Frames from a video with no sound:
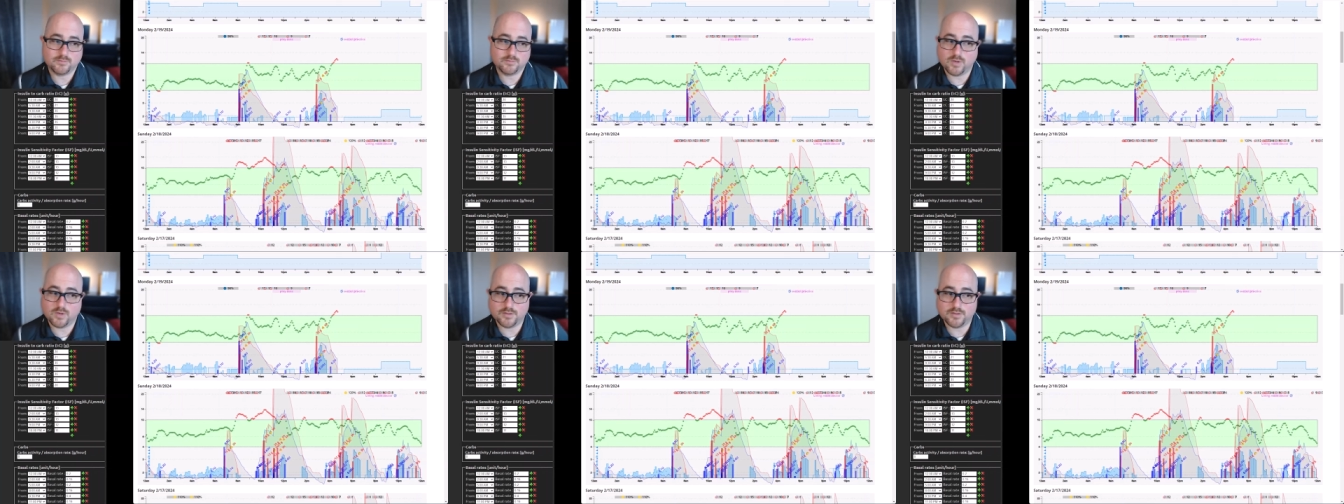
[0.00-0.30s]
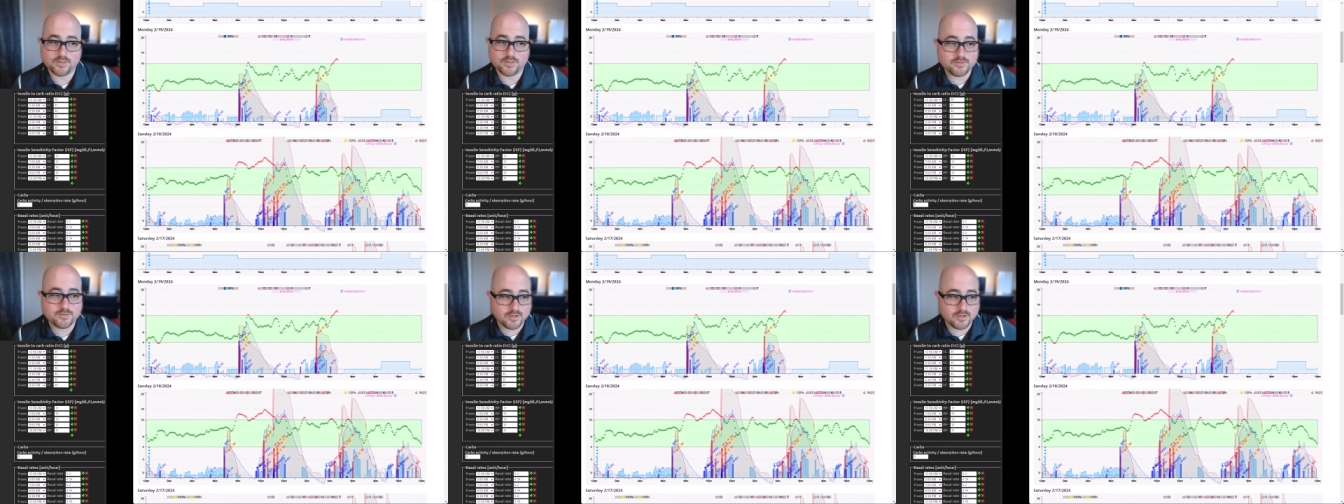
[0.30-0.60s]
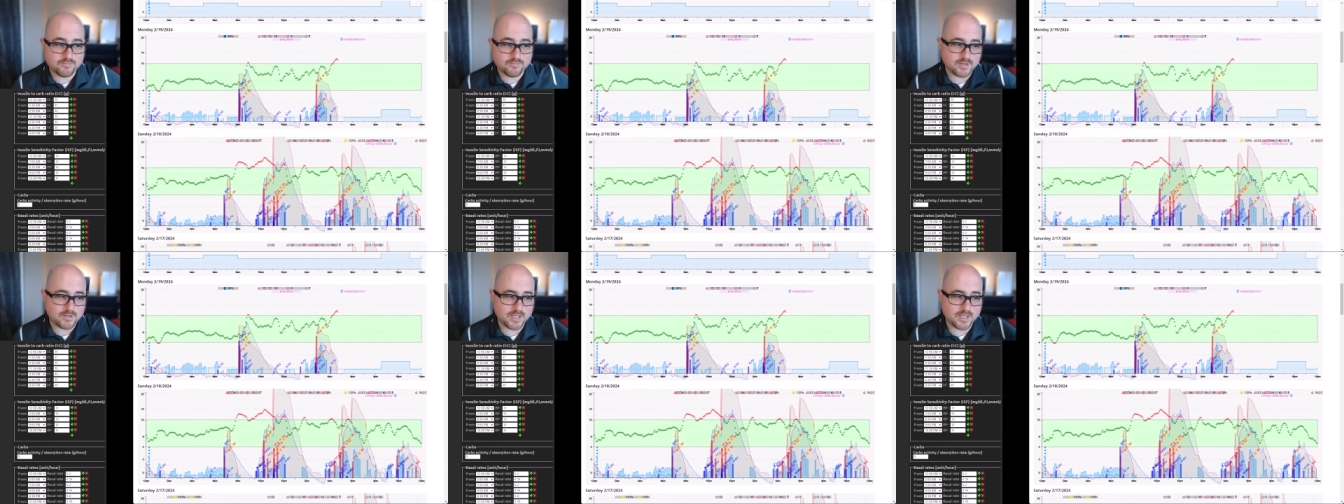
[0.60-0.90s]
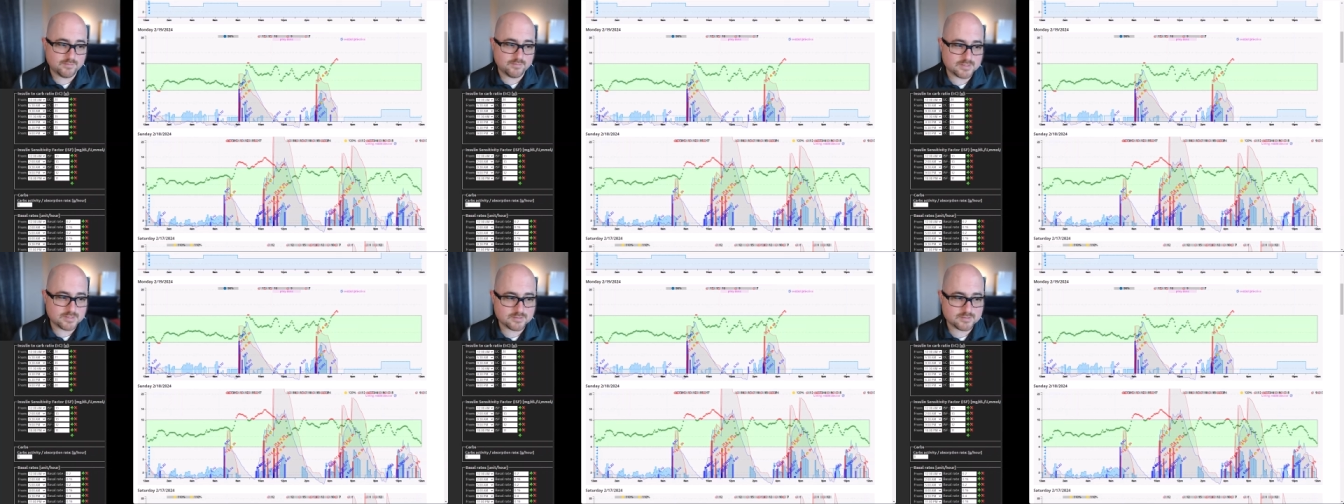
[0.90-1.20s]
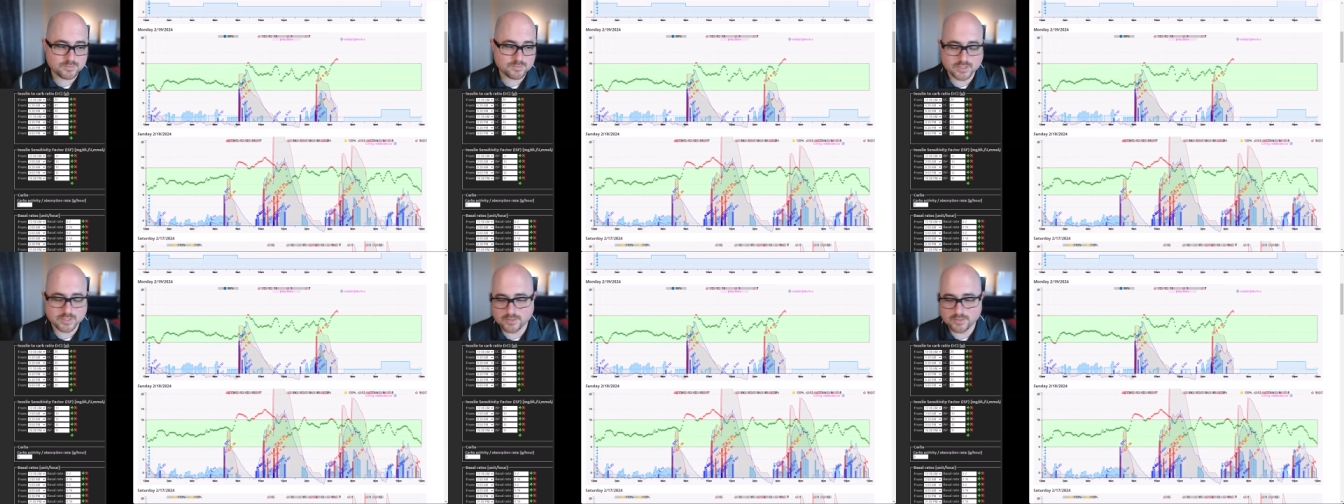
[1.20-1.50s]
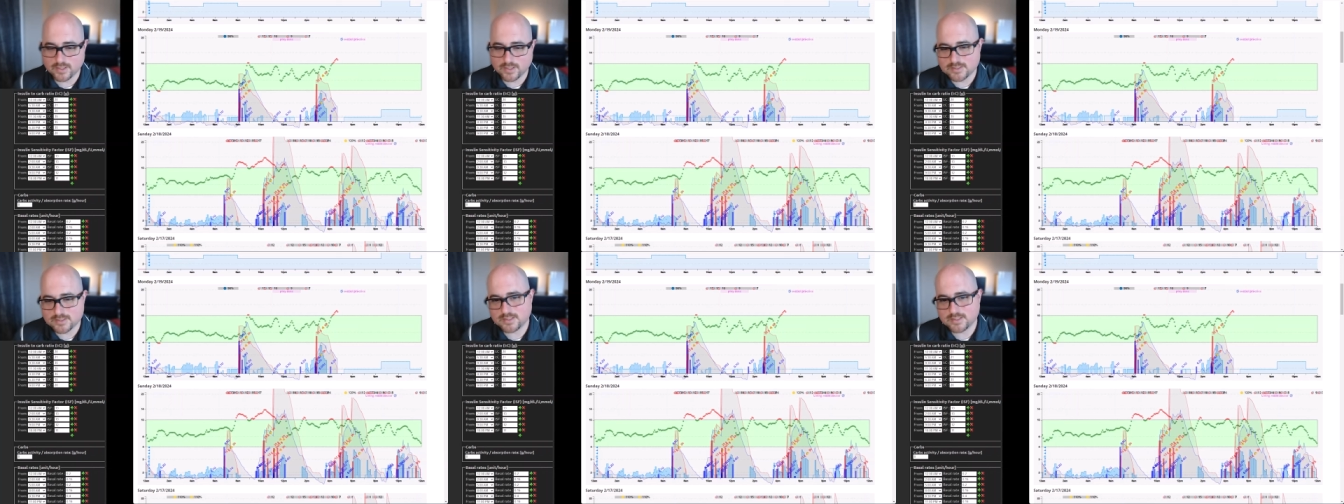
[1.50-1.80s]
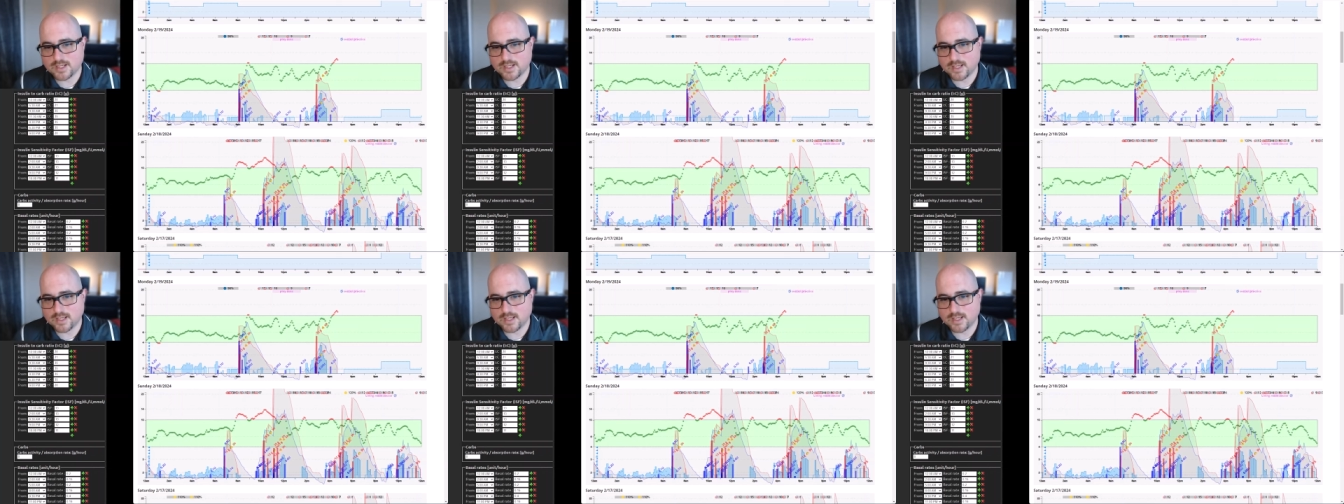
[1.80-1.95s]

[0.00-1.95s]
while the 35 is pretty crazy,